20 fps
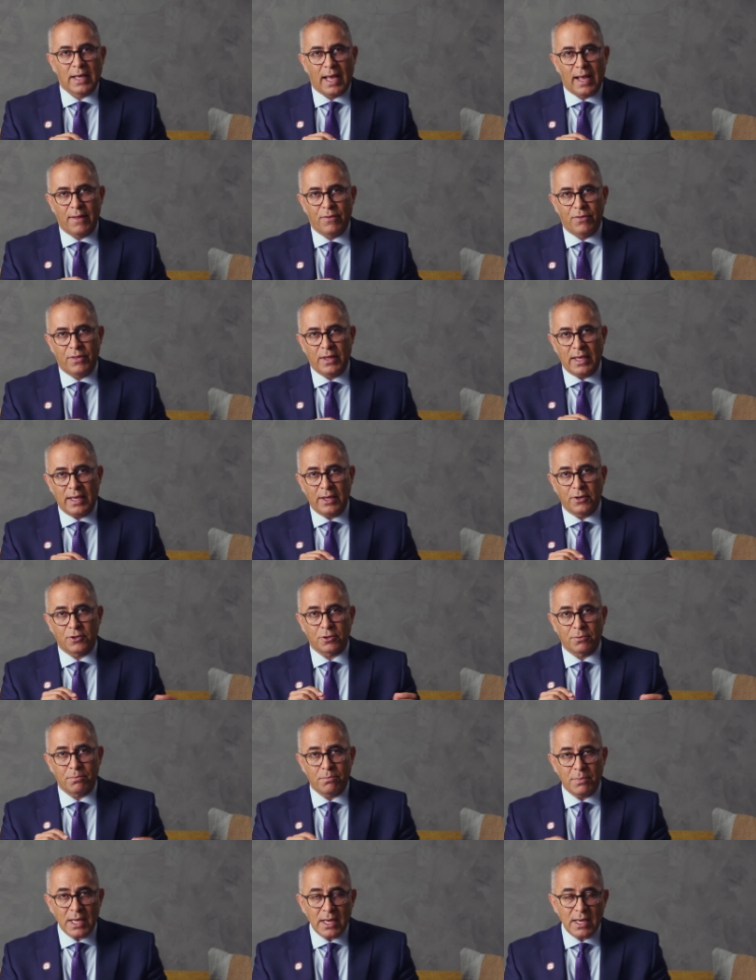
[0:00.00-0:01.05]
and the
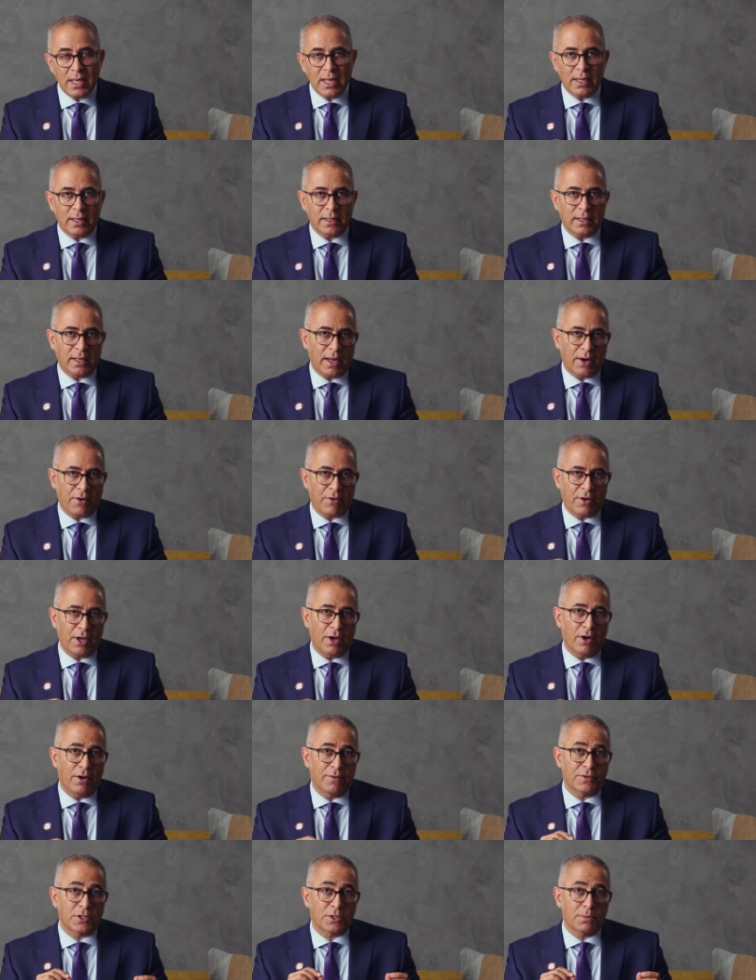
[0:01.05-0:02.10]
intermediate area
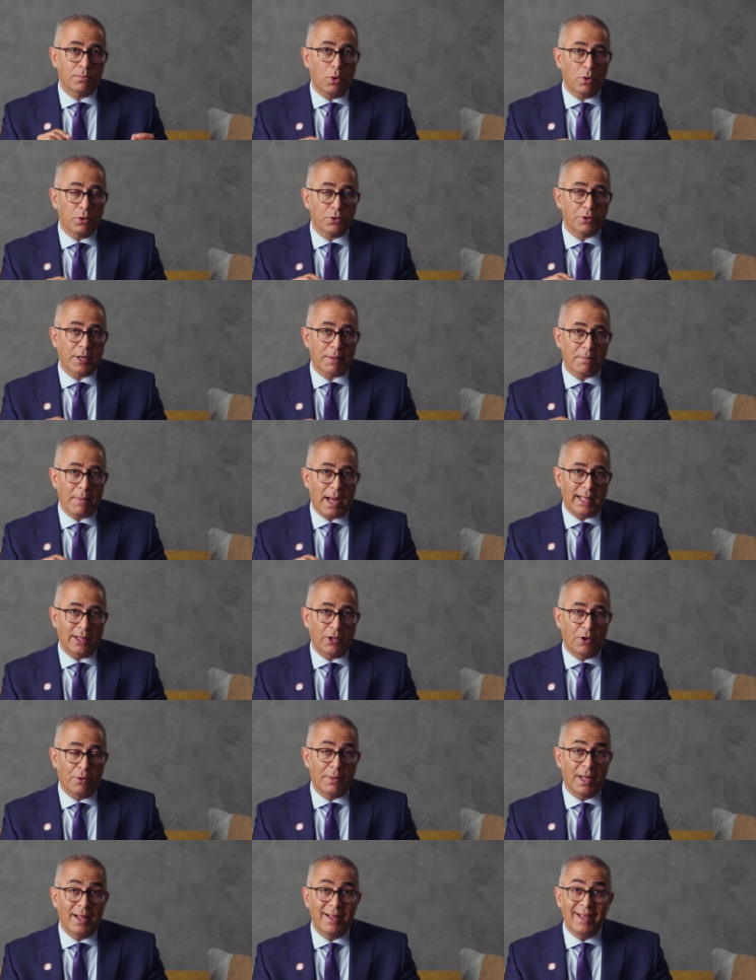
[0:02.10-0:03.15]
of smoldering
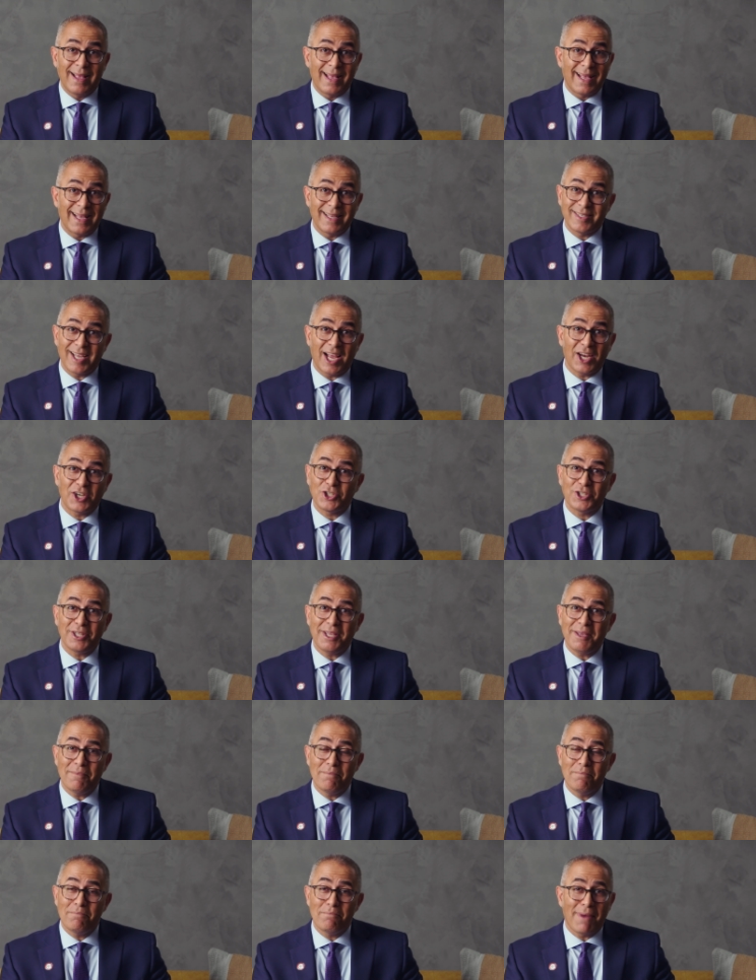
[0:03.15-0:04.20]
myeloma is
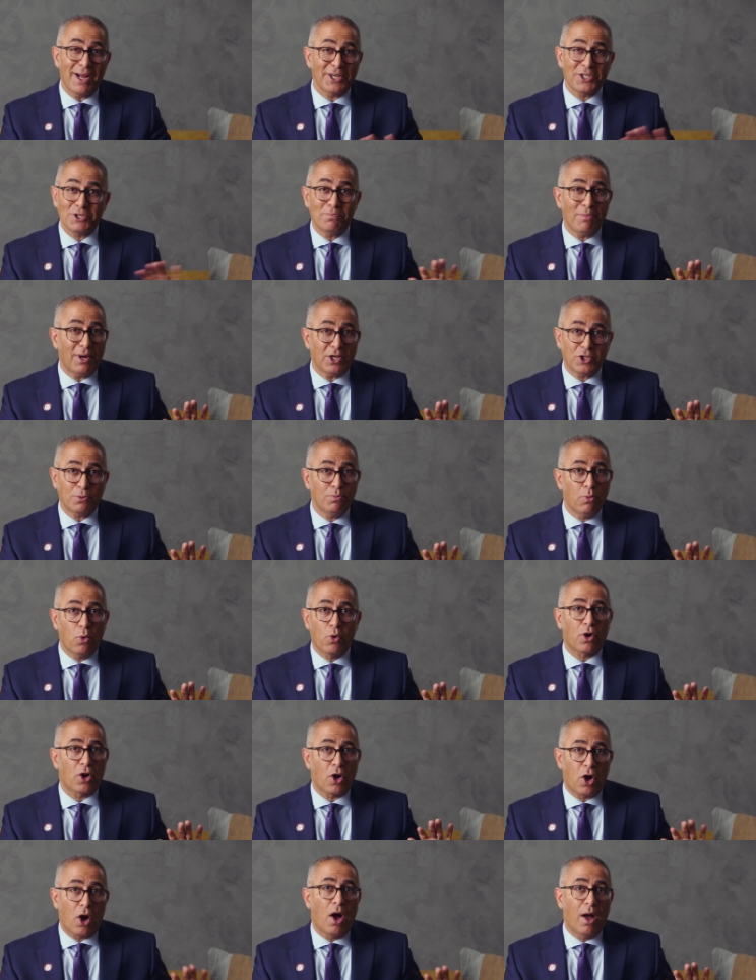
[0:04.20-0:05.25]
actually much, much
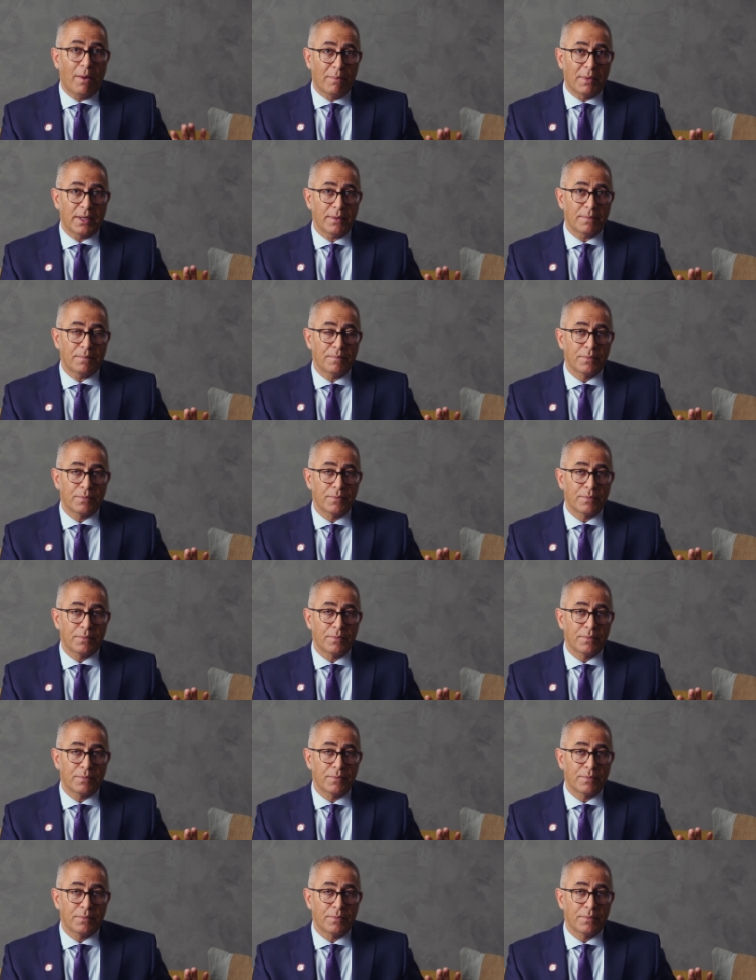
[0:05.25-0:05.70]
more common.